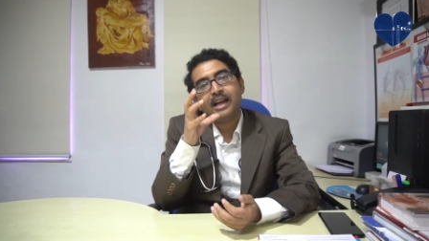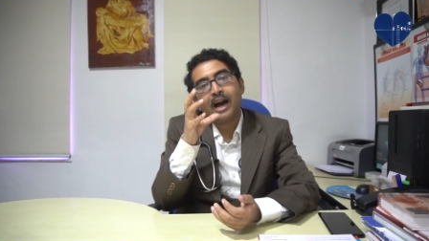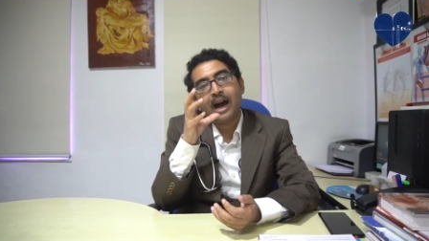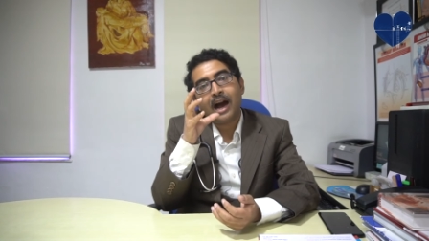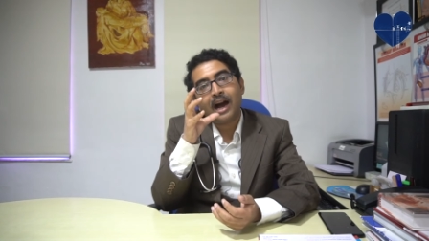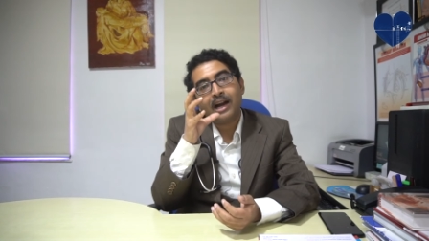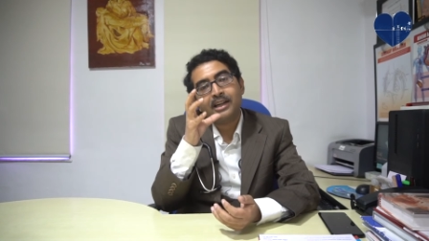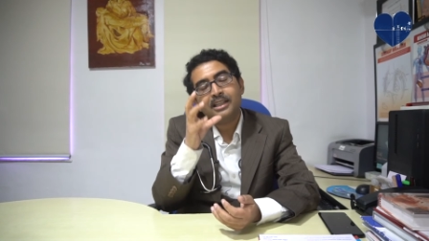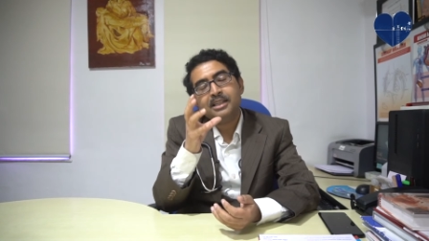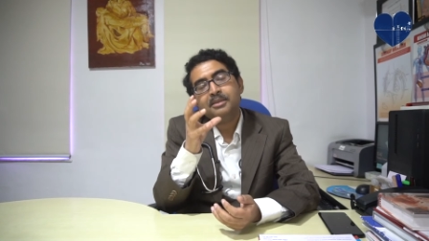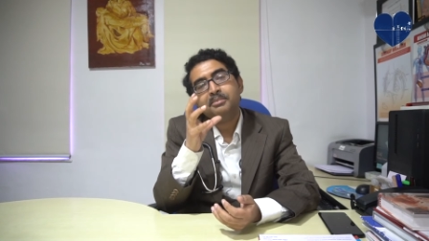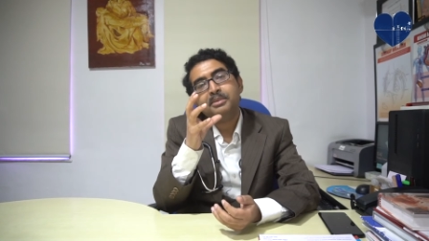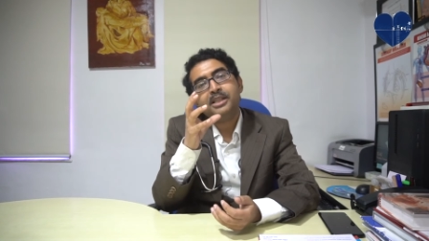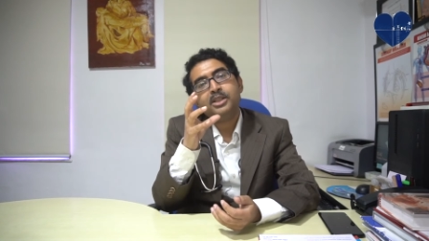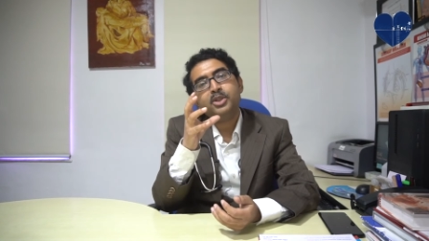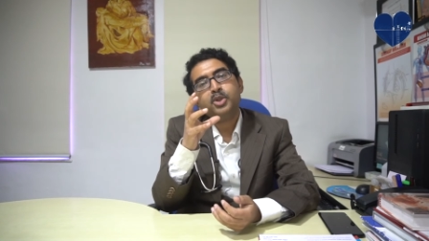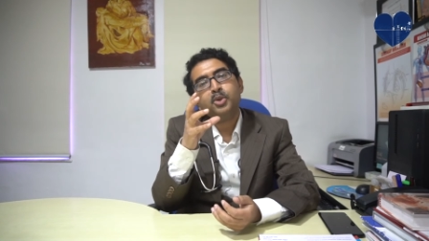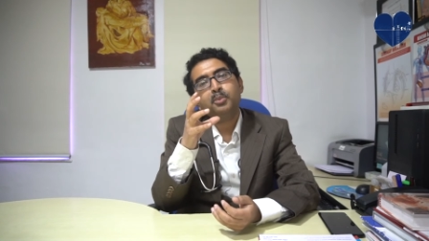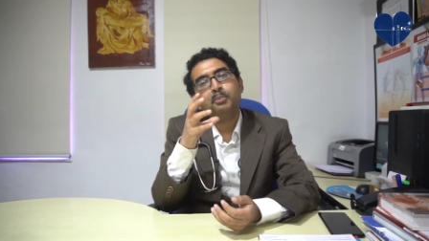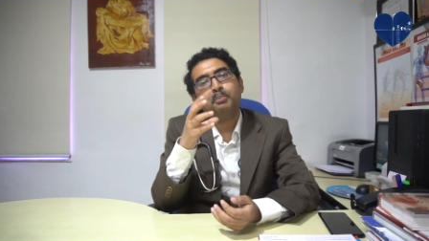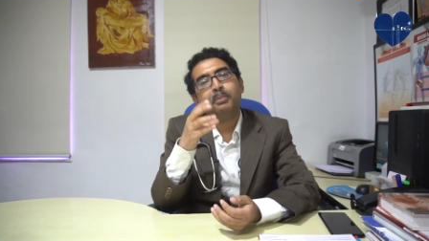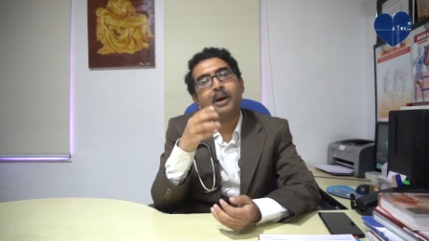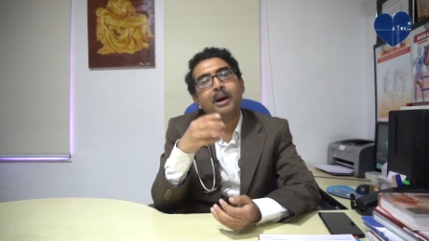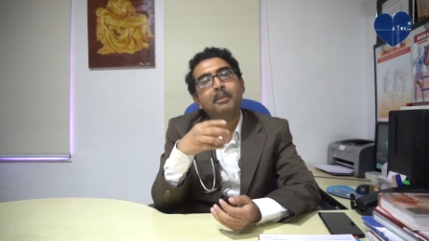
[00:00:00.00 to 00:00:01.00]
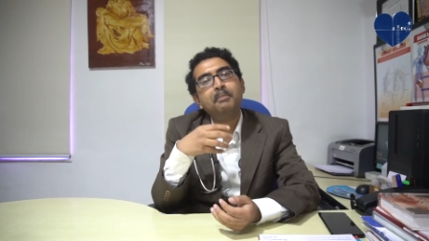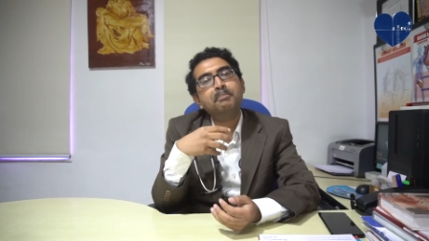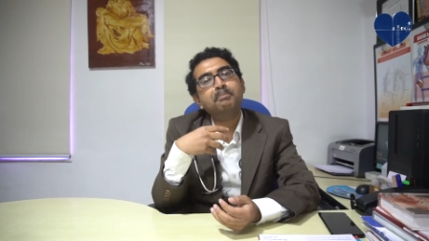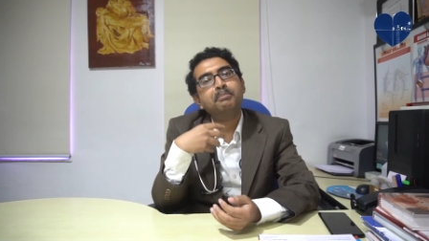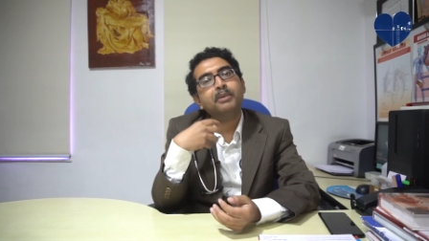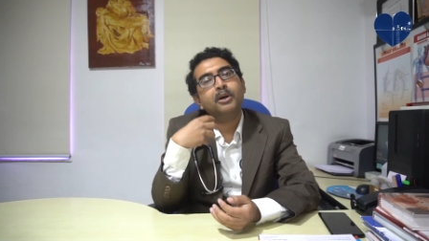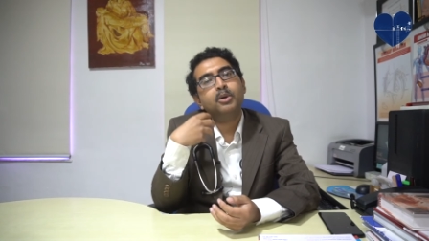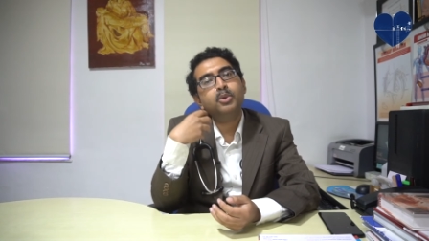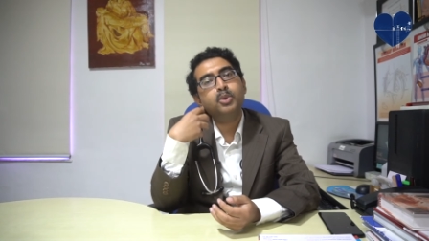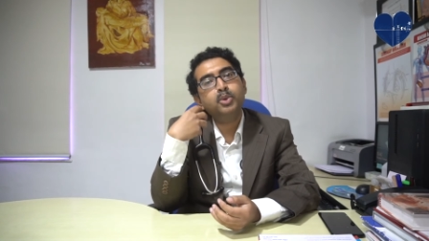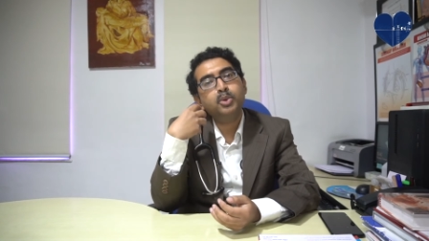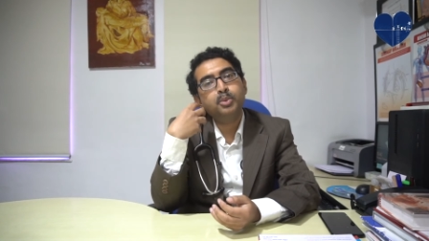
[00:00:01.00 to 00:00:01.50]
unable to pump
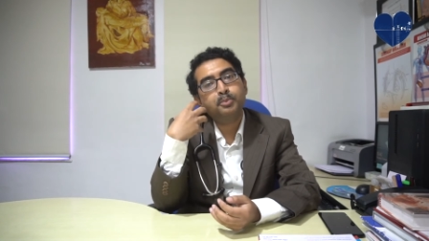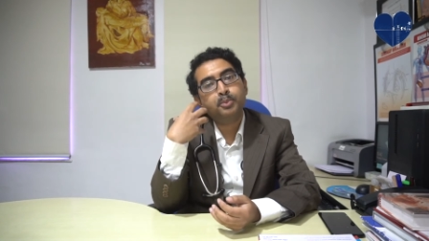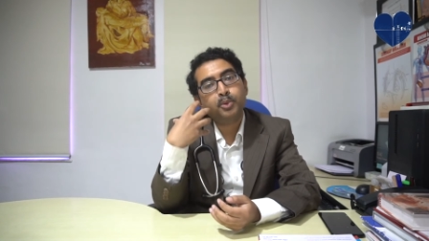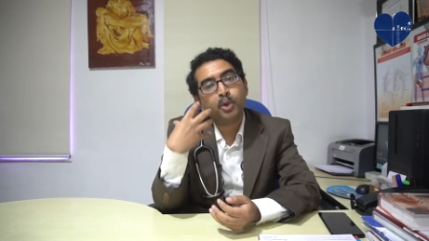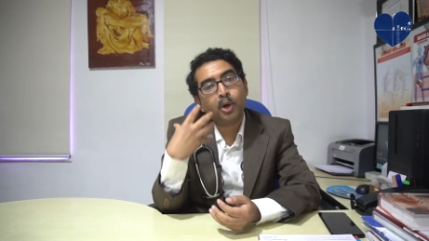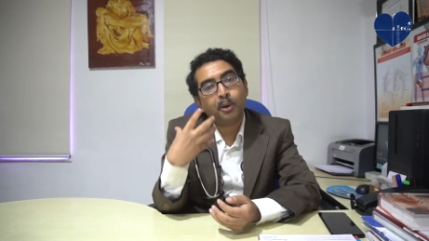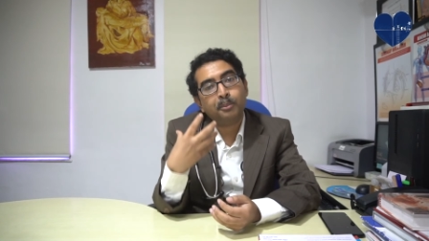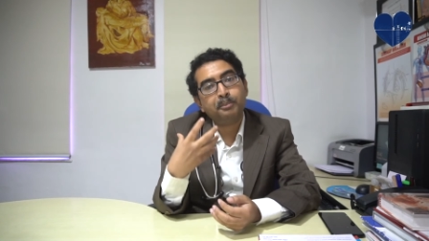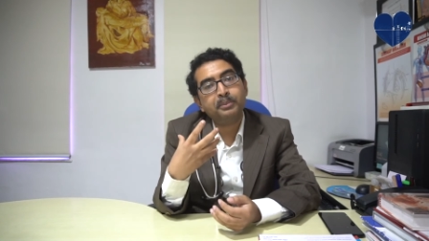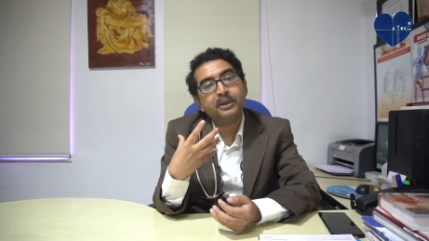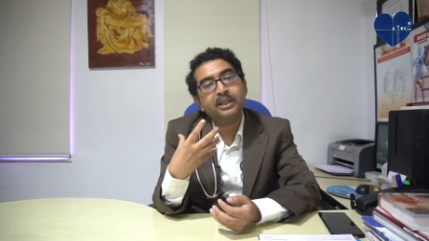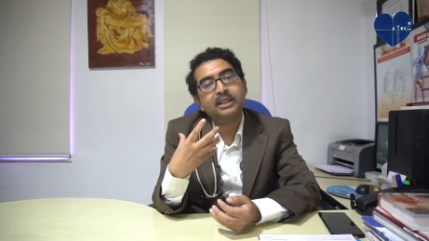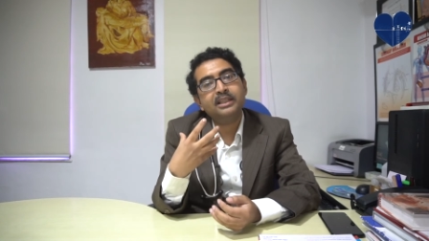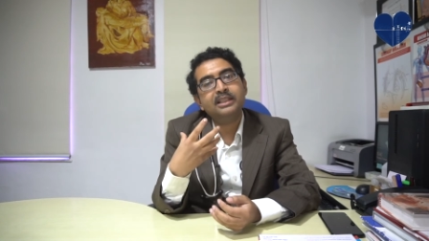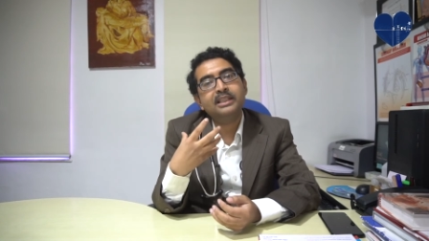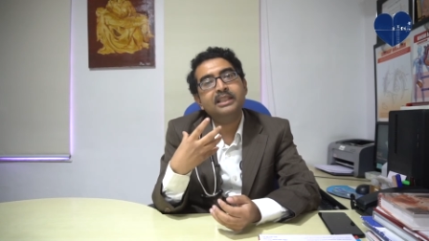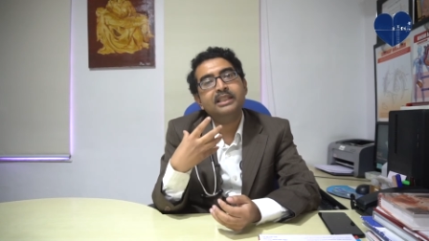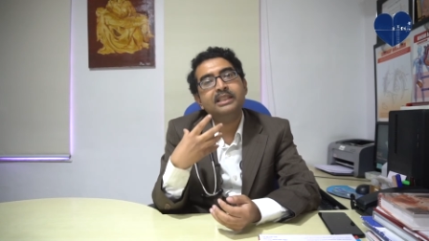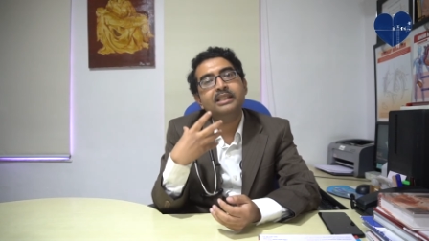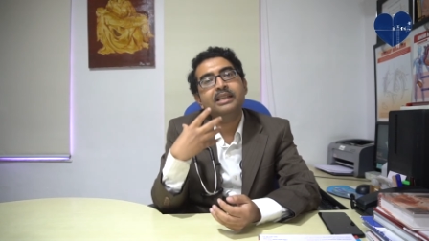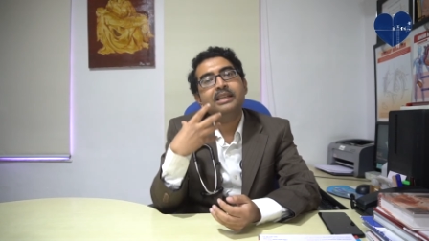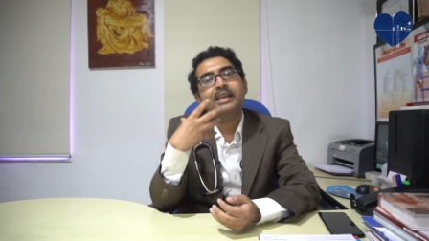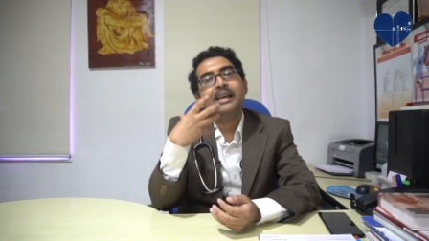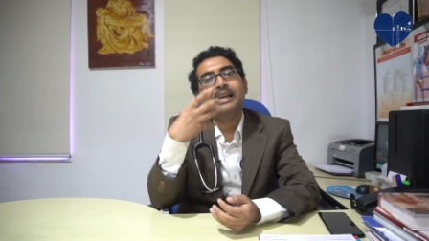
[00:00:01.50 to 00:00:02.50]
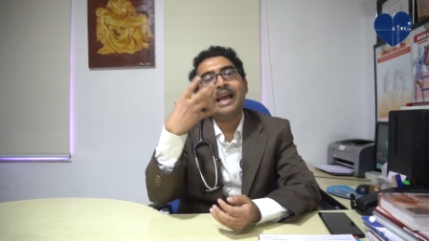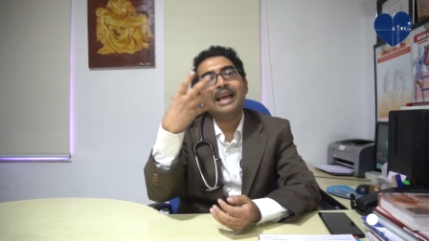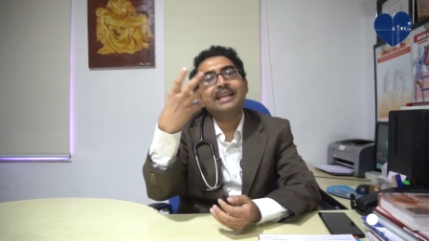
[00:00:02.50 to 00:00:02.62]
out properly